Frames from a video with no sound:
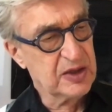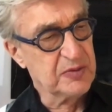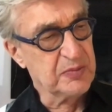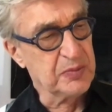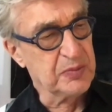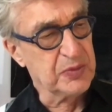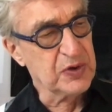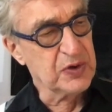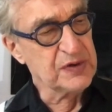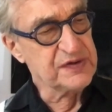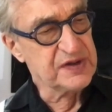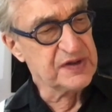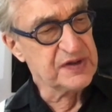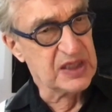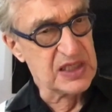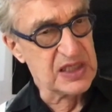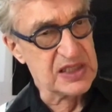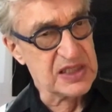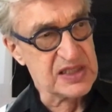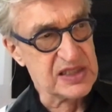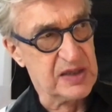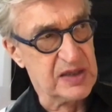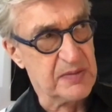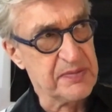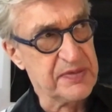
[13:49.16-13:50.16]
music
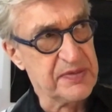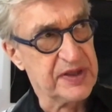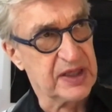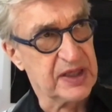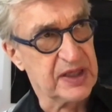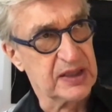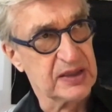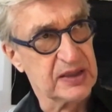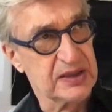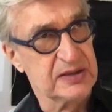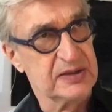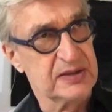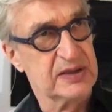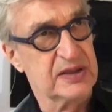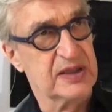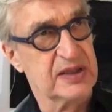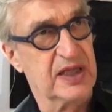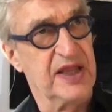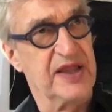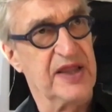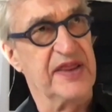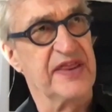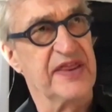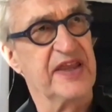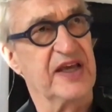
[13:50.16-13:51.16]
is something
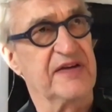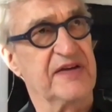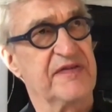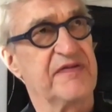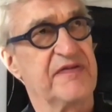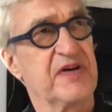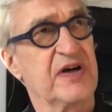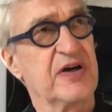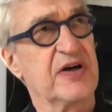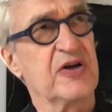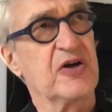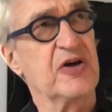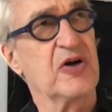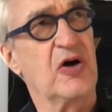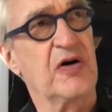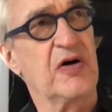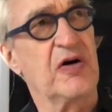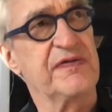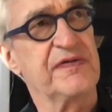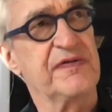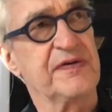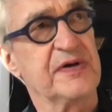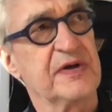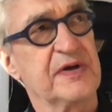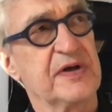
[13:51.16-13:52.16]
that very
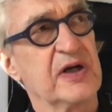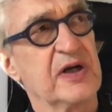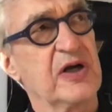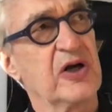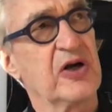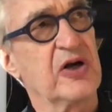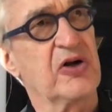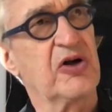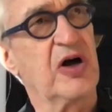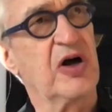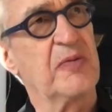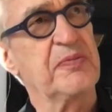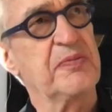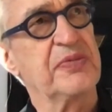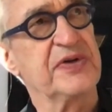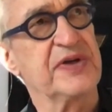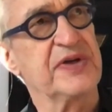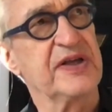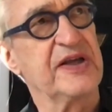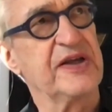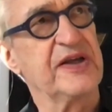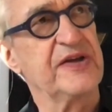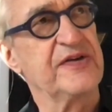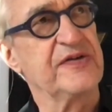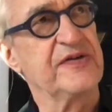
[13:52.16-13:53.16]
often
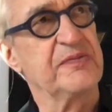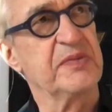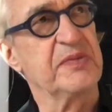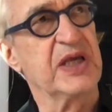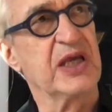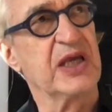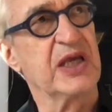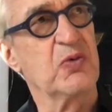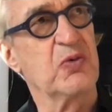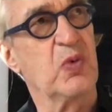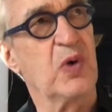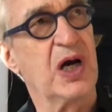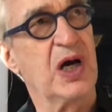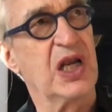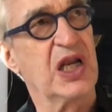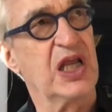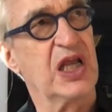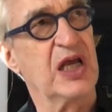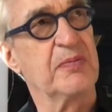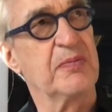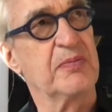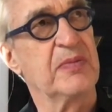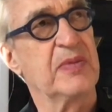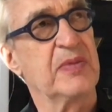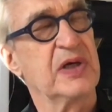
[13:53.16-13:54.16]
accompanies me while
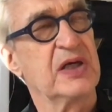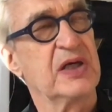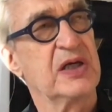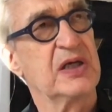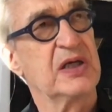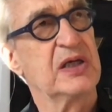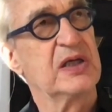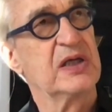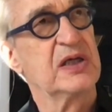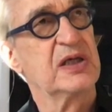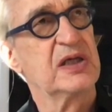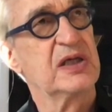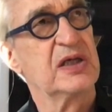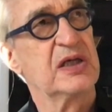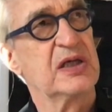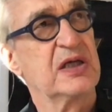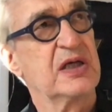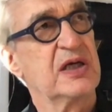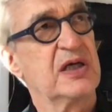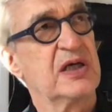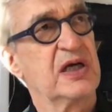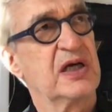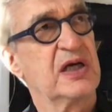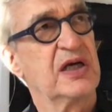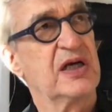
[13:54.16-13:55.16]
I'm
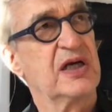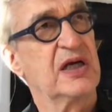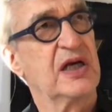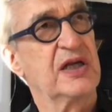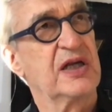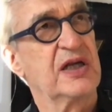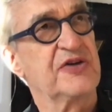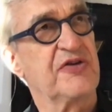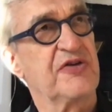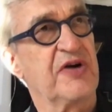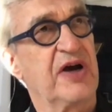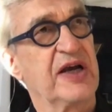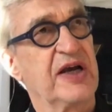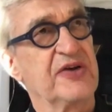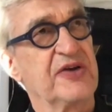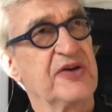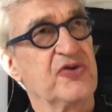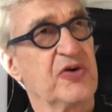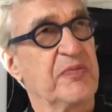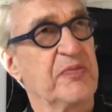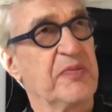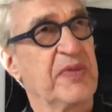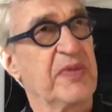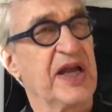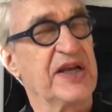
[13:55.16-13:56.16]
trying to
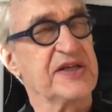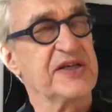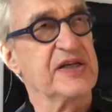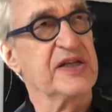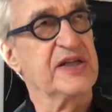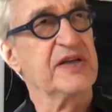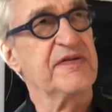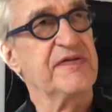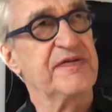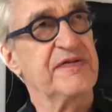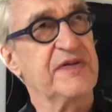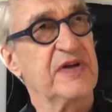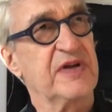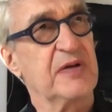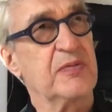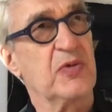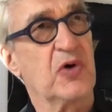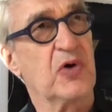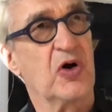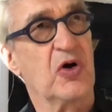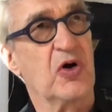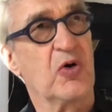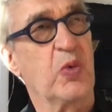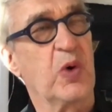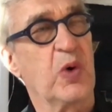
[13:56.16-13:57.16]
imagine the film
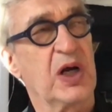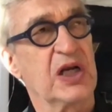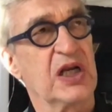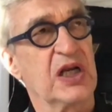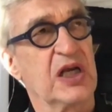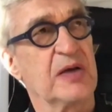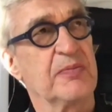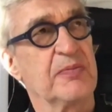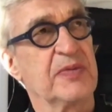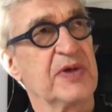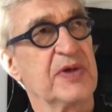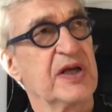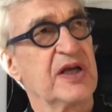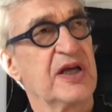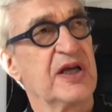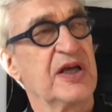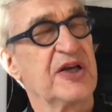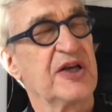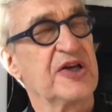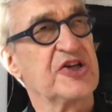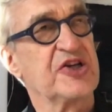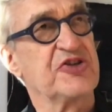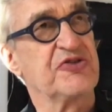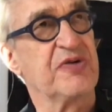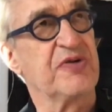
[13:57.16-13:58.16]
or while I'm
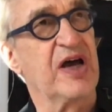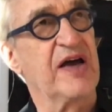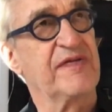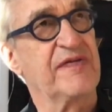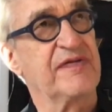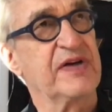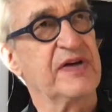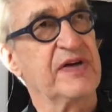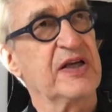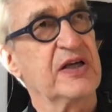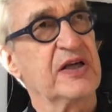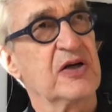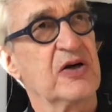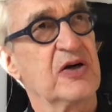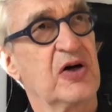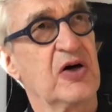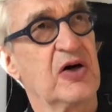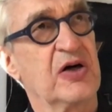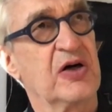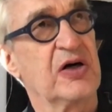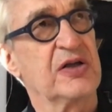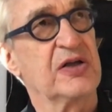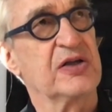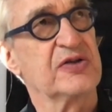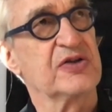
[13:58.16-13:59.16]
traveling
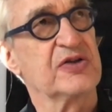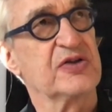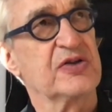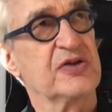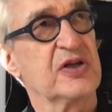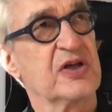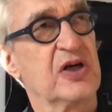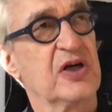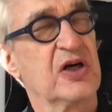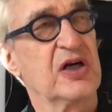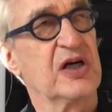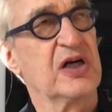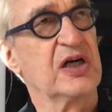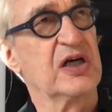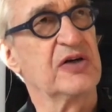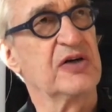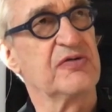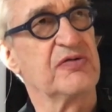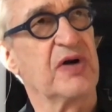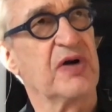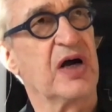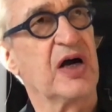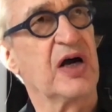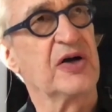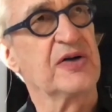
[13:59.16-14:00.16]
on
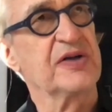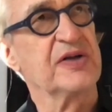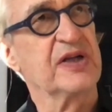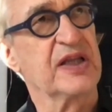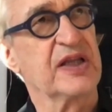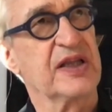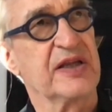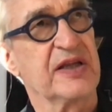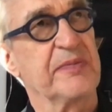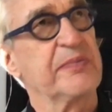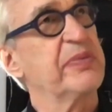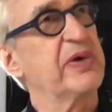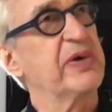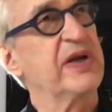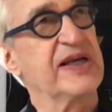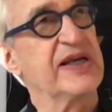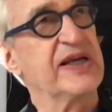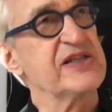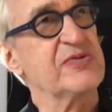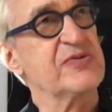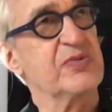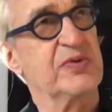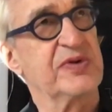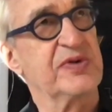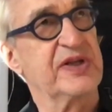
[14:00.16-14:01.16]
around in the
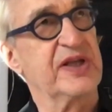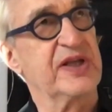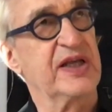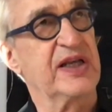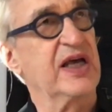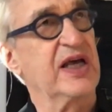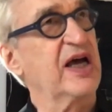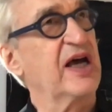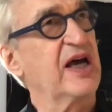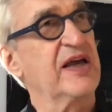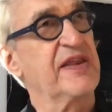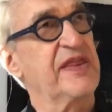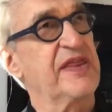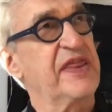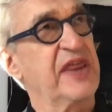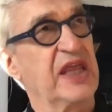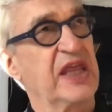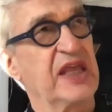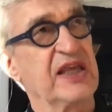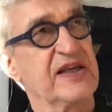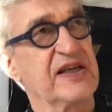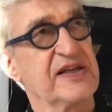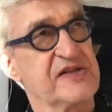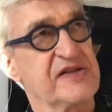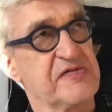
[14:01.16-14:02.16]
place that I
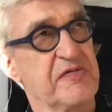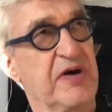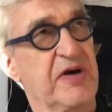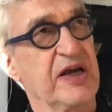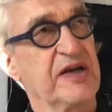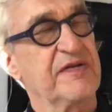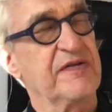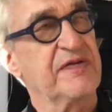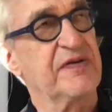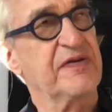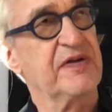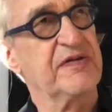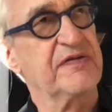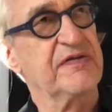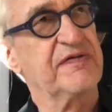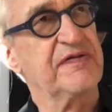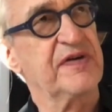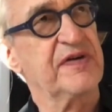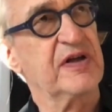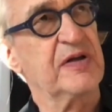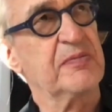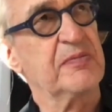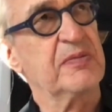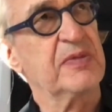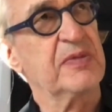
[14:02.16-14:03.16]
think is right for the
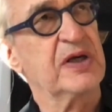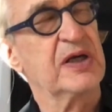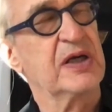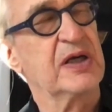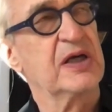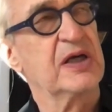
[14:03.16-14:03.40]
film.